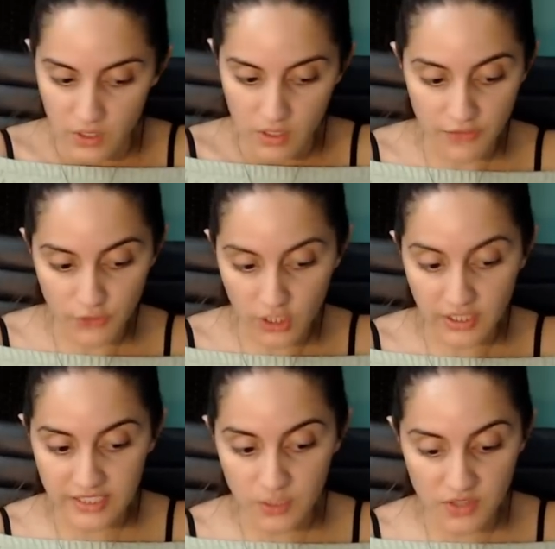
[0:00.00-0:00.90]
If you're
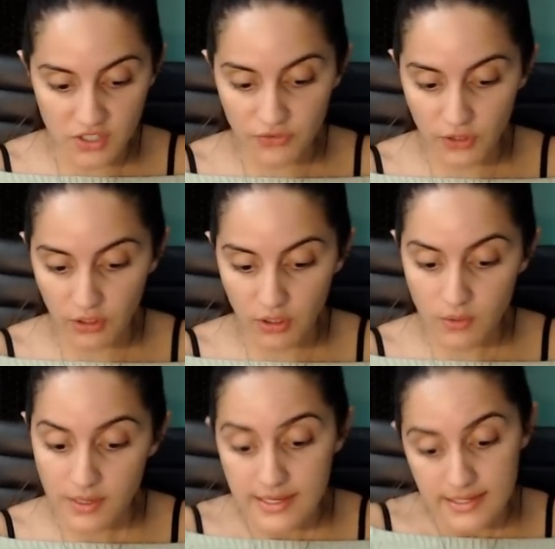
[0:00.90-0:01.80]
connecting with this Virgo,
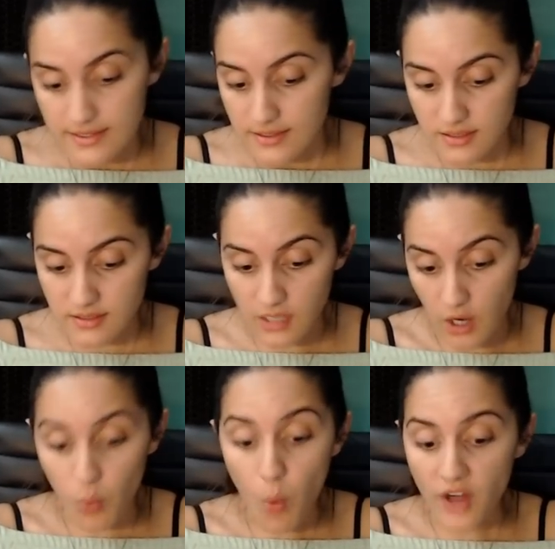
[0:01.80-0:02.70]
a
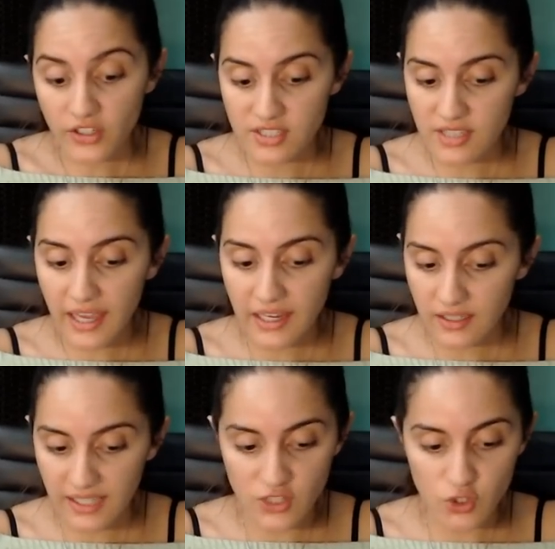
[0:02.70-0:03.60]
water sign, a
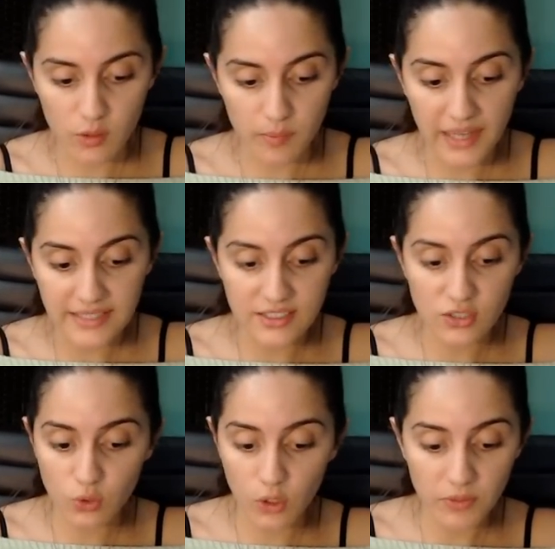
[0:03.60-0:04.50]
Cancer or a Pisces,
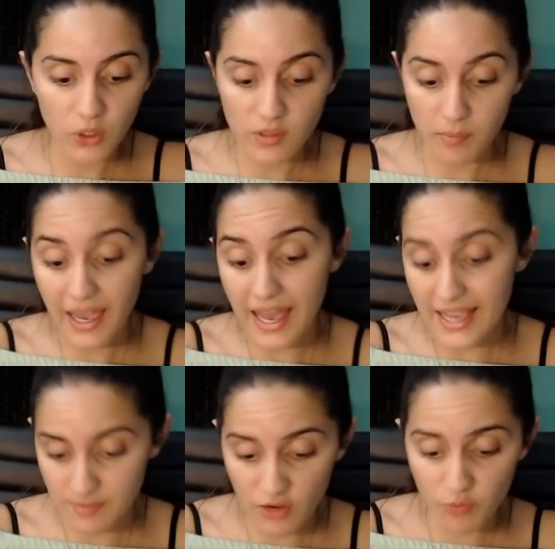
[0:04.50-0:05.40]
Scorpio in the past
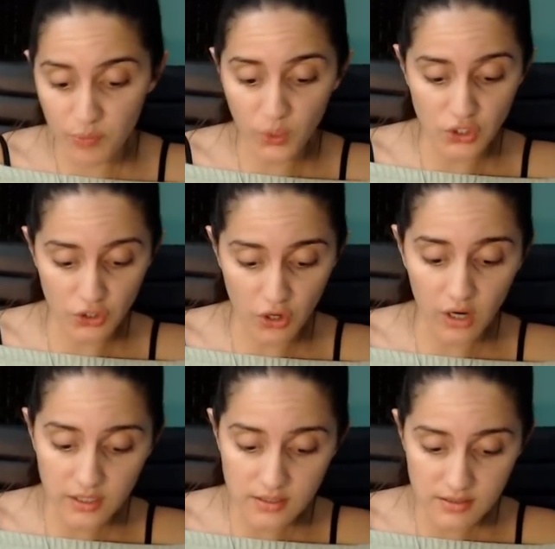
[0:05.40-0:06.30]
may have broken your
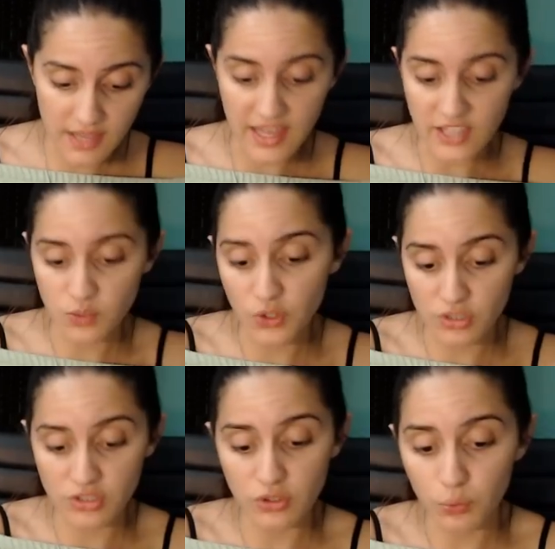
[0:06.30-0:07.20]
heart, and that's what you're
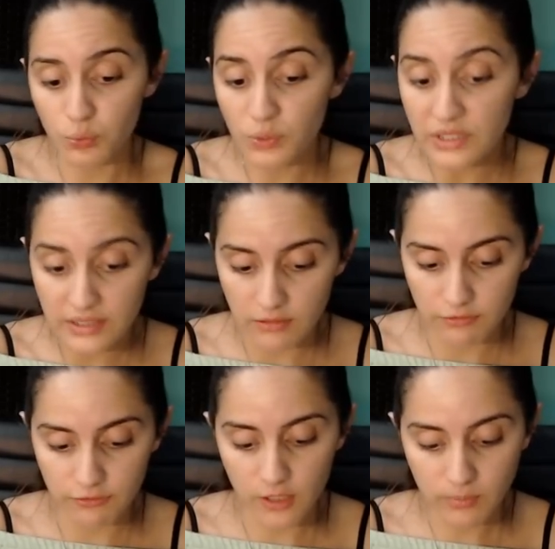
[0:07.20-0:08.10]
still reeling
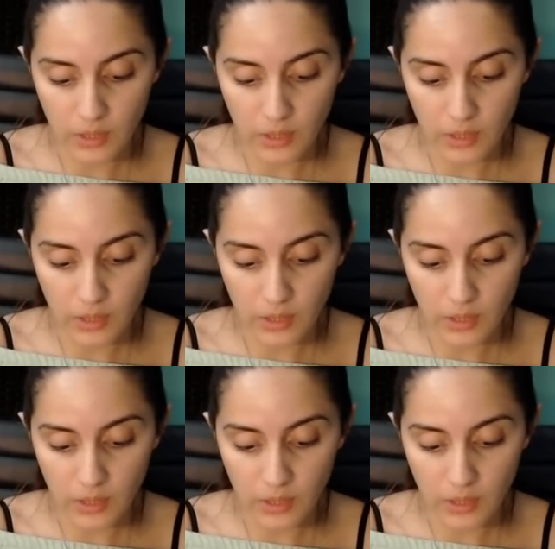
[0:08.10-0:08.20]
from.